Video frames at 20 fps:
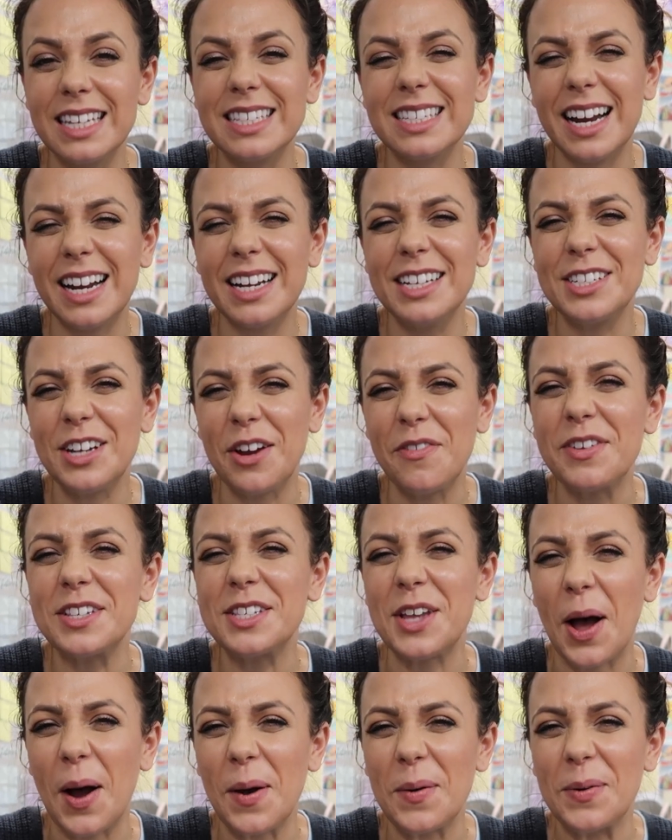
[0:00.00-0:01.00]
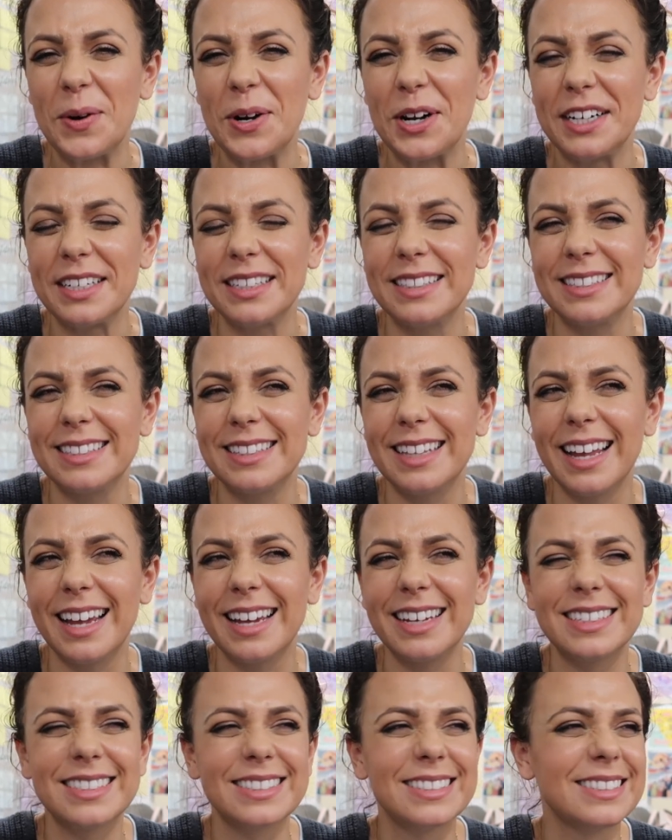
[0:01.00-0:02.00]
this kind of stuff is awkward,
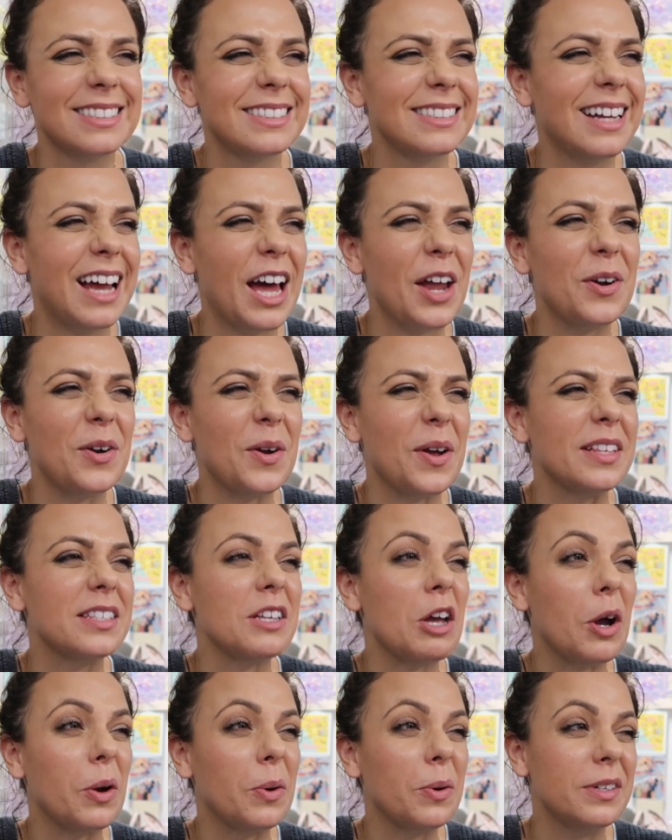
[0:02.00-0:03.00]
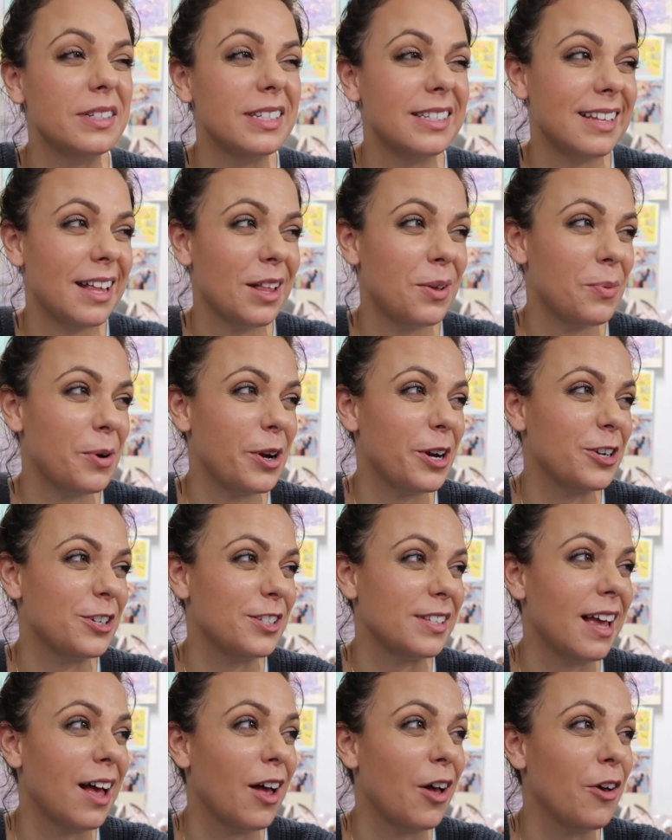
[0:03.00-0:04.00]
like, I don't know, it's awkward to celebrate
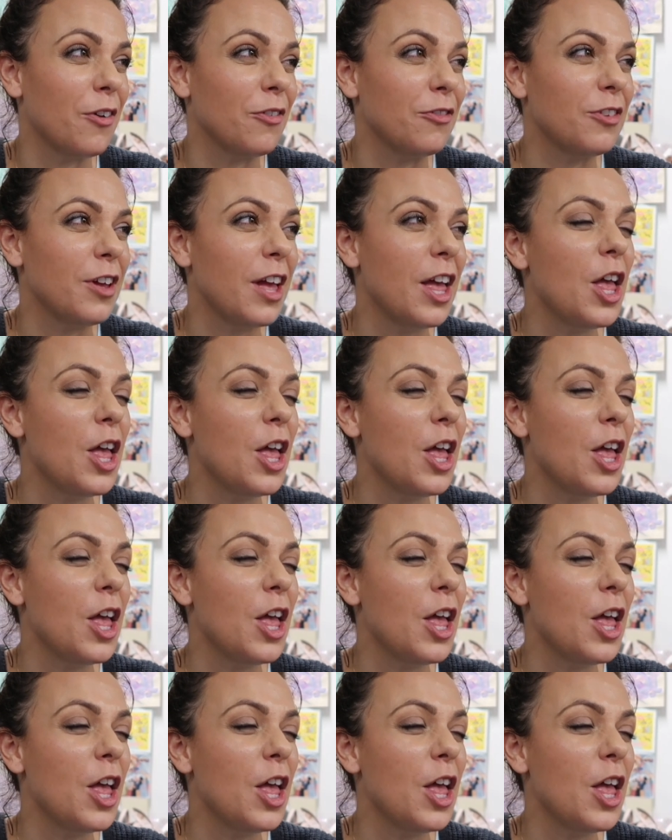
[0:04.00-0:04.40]
yourself,